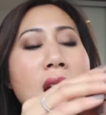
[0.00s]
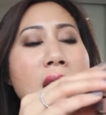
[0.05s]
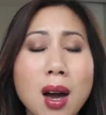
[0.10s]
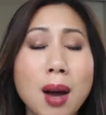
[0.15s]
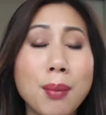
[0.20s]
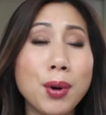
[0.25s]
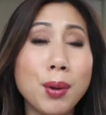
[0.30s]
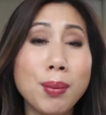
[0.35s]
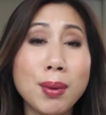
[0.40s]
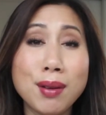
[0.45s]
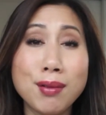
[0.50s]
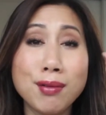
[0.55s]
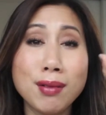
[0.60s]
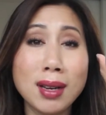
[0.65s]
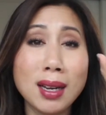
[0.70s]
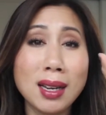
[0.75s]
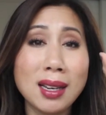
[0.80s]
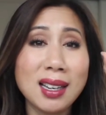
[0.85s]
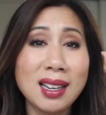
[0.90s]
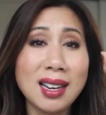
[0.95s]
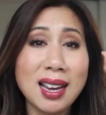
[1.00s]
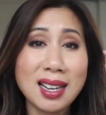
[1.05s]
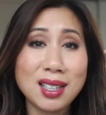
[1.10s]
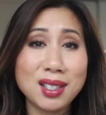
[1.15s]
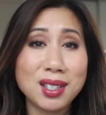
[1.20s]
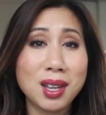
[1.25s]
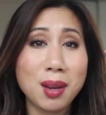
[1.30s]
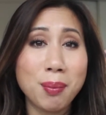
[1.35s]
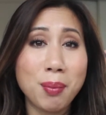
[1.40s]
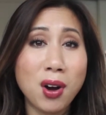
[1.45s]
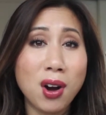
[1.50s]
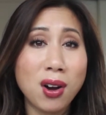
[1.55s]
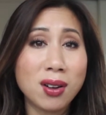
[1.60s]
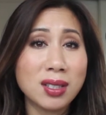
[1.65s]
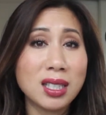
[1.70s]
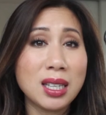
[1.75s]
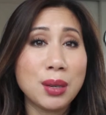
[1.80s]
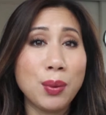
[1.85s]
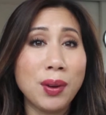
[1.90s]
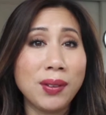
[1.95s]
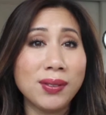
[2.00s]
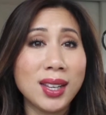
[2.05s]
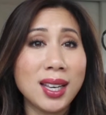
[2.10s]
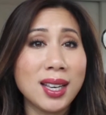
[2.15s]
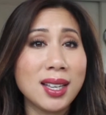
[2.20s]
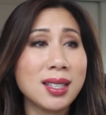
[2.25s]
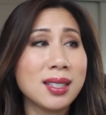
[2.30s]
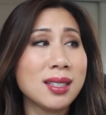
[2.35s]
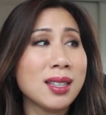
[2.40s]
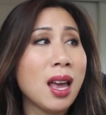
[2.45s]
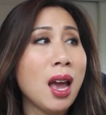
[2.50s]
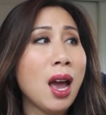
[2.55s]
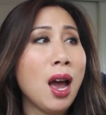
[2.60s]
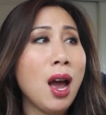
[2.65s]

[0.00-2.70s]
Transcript: I'm probably really late to the party with this.